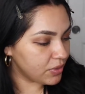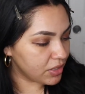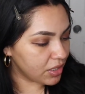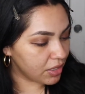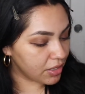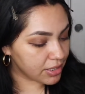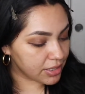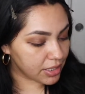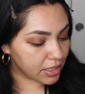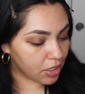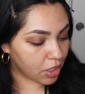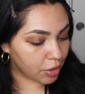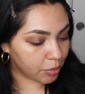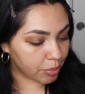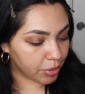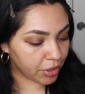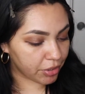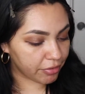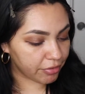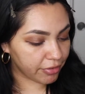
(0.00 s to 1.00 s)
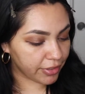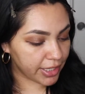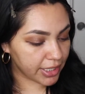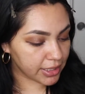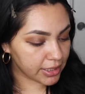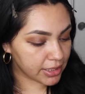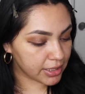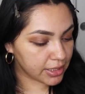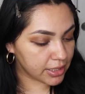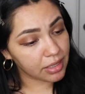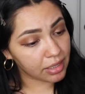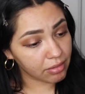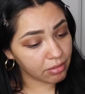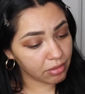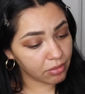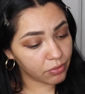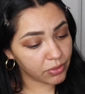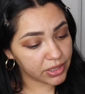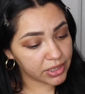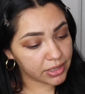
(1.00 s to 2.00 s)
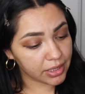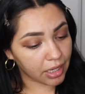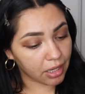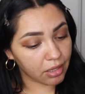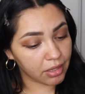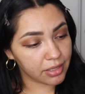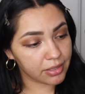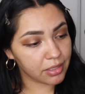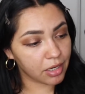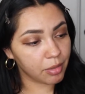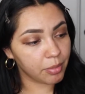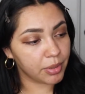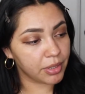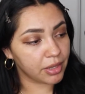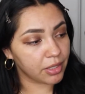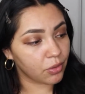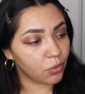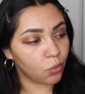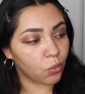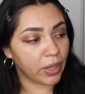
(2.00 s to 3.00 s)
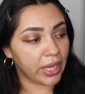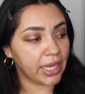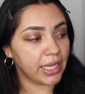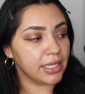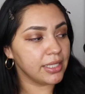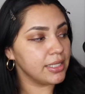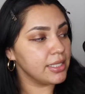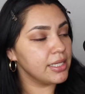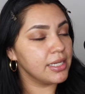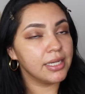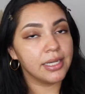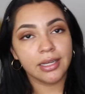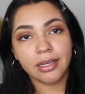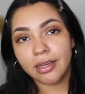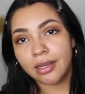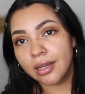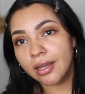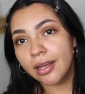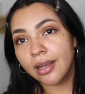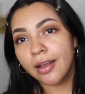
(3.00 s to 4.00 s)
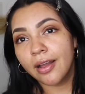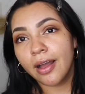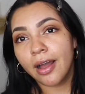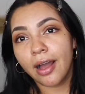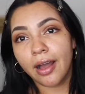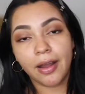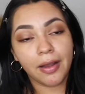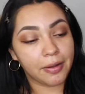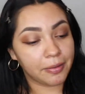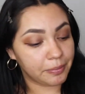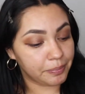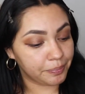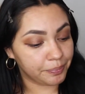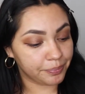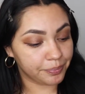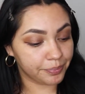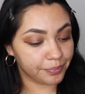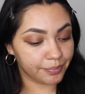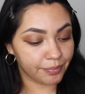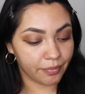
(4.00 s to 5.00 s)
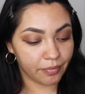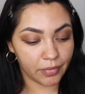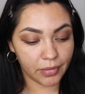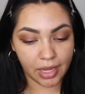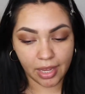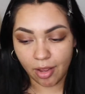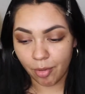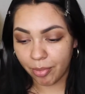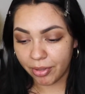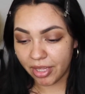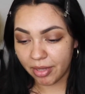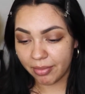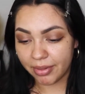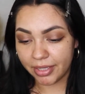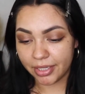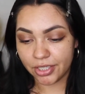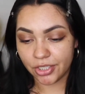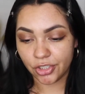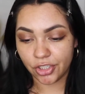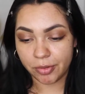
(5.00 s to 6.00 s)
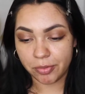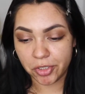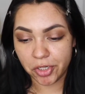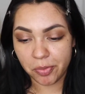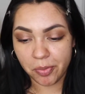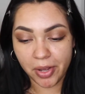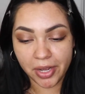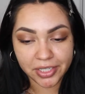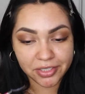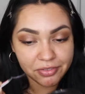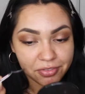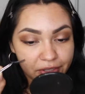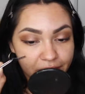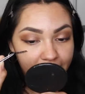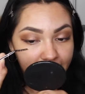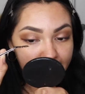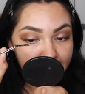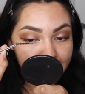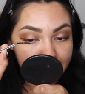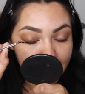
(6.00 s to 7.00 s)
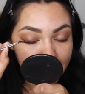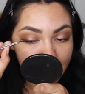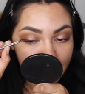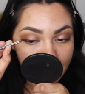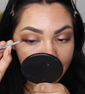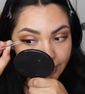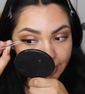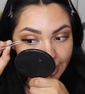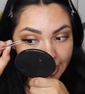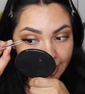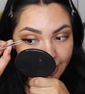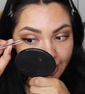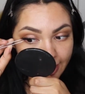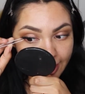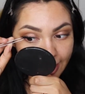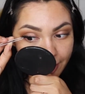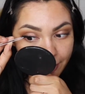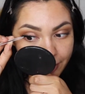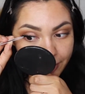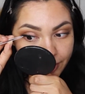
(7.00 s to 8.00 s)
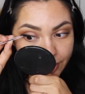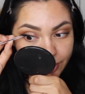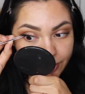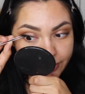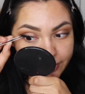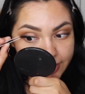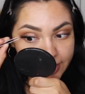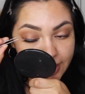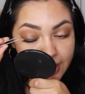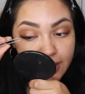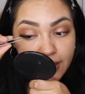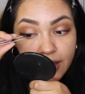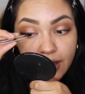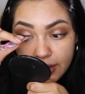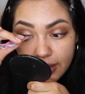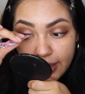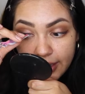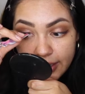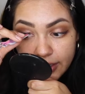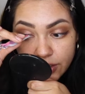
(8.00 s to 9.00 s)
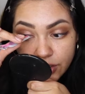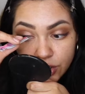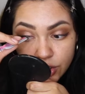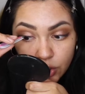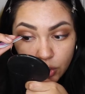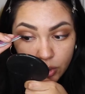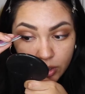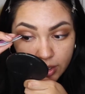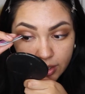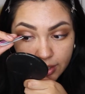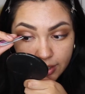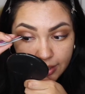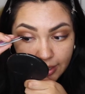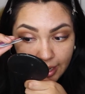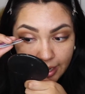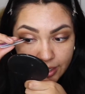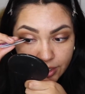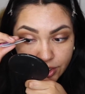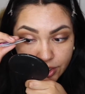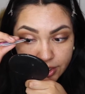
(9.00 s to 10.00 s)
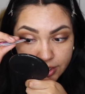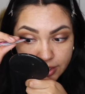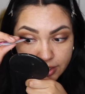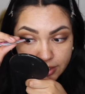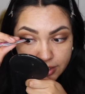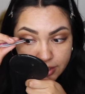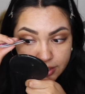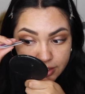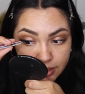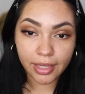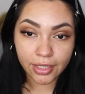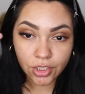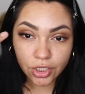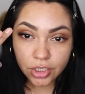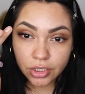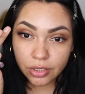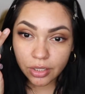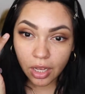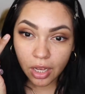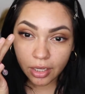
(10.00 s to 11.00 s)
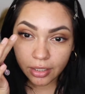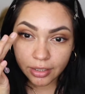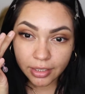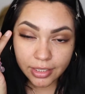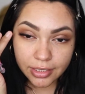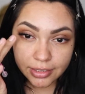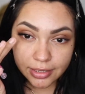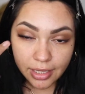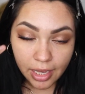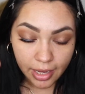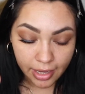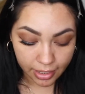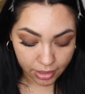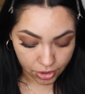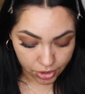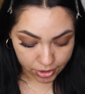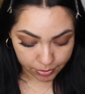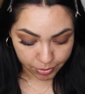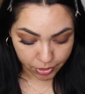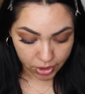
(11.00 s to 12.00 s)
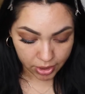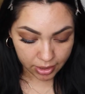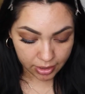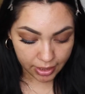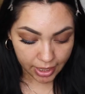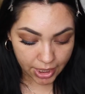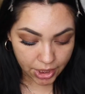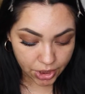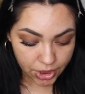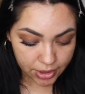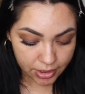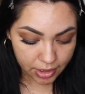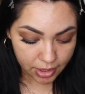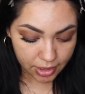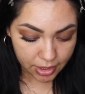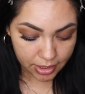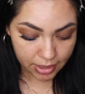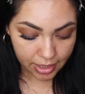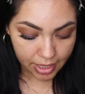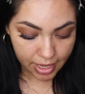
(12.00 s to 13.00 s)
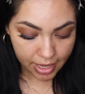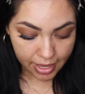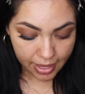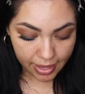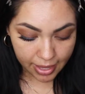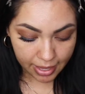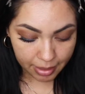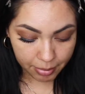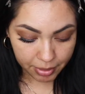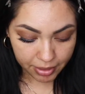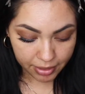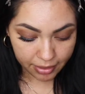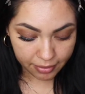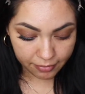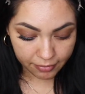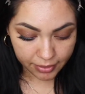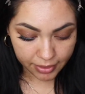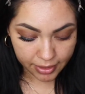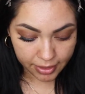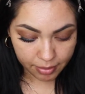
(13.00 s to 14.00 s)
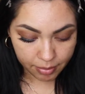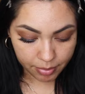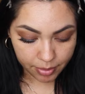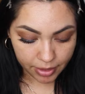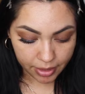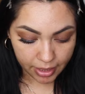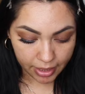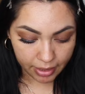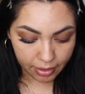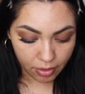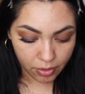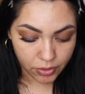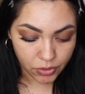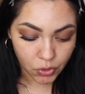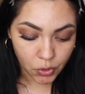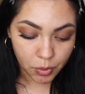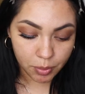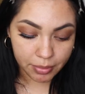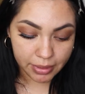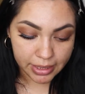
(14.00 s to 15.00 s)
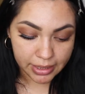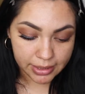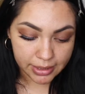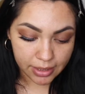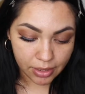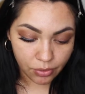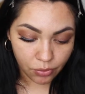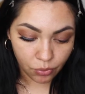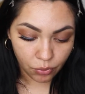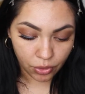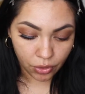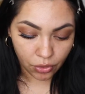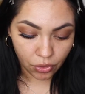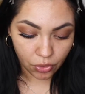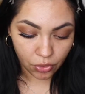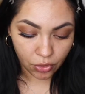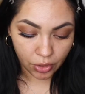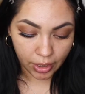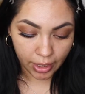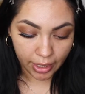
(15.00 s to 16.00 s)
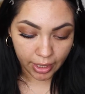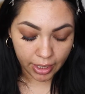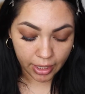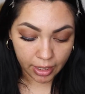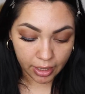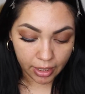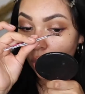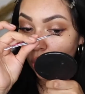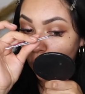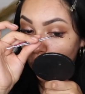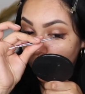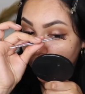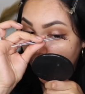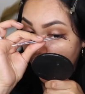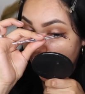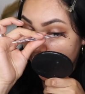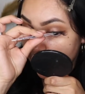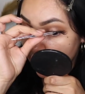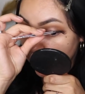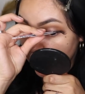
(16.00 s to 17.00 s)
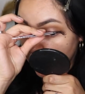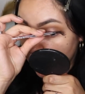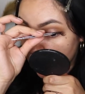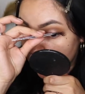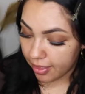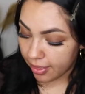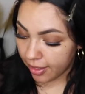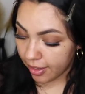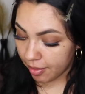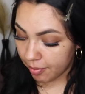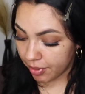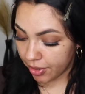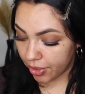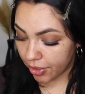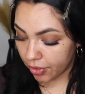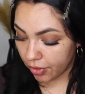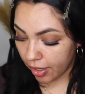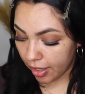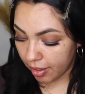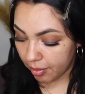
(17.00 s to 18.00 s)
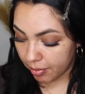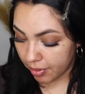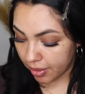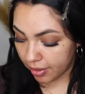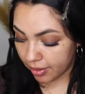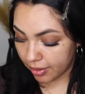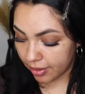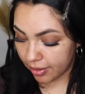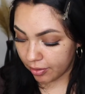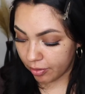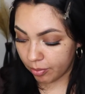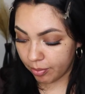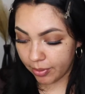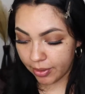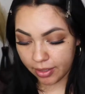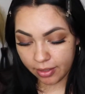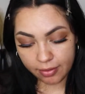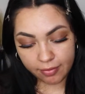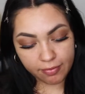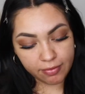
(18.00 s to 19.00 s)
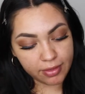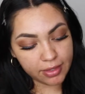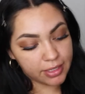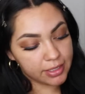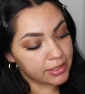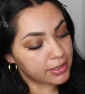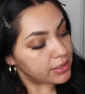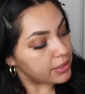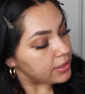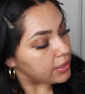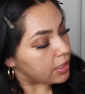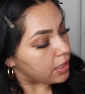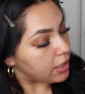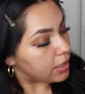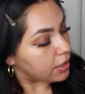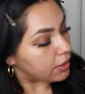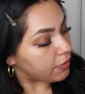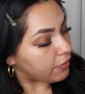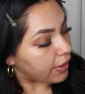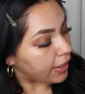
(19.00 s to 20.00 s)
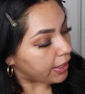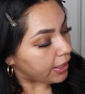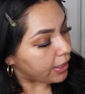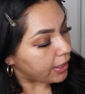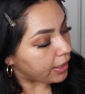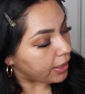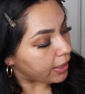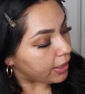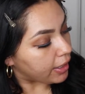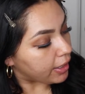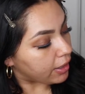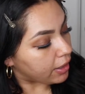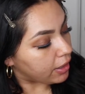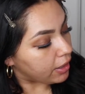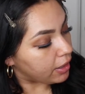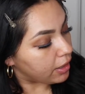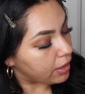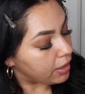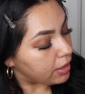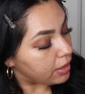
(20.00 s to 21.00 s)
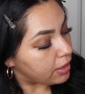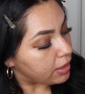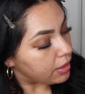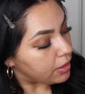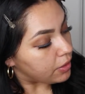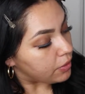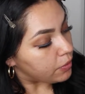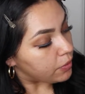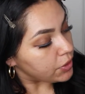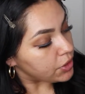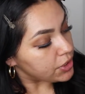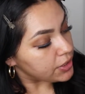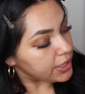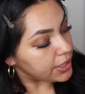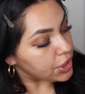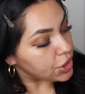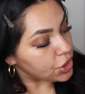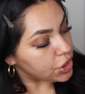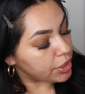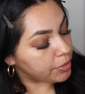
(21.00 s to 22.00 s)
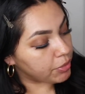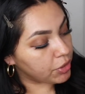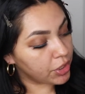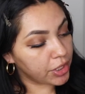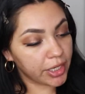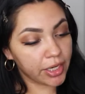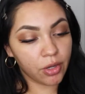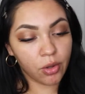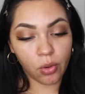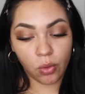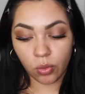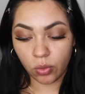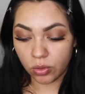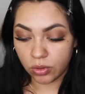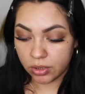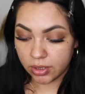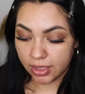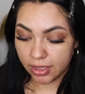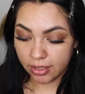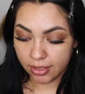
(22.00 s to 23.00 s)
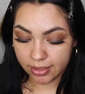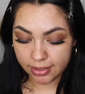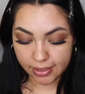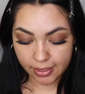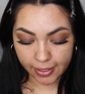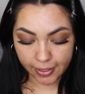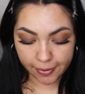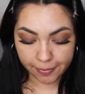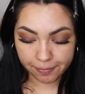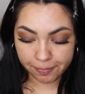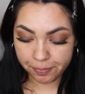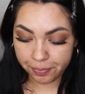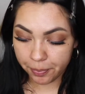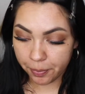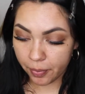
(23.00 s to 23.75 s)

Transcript: are the Salon Perfect. And I don't know what style these are, but they're winged. I'll put them in the description box for you guys. Lately have been using like short lashes, like just on this side, just putting lashes on, and I've been loving it, but I also miss a real like full lash. I think I'm gonna grab a little bit of this color right here, which is a shimmery gold, it looks like.